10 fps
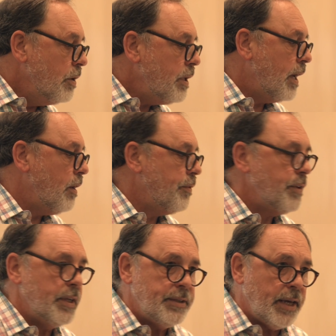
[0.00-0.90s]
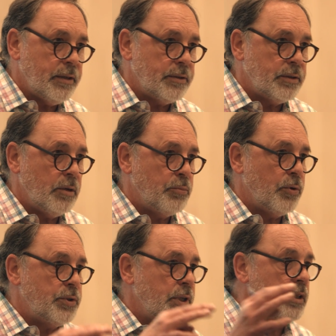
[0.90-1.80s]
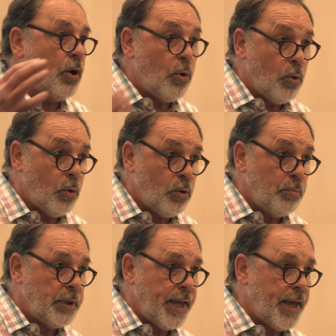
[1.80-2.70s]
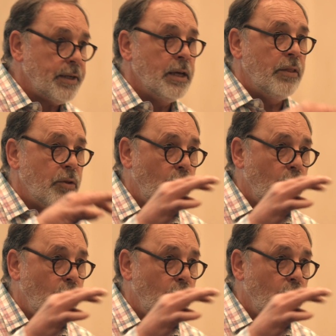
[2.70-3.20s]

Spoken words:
Good health entails approaching the whole plant,